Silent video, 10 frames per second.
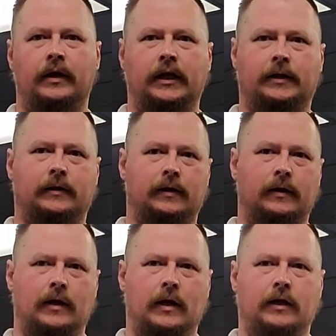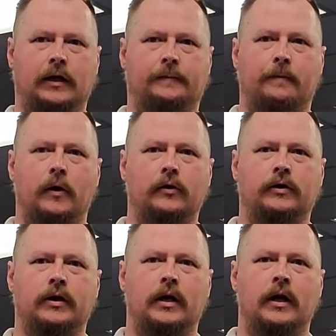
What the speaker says: disperse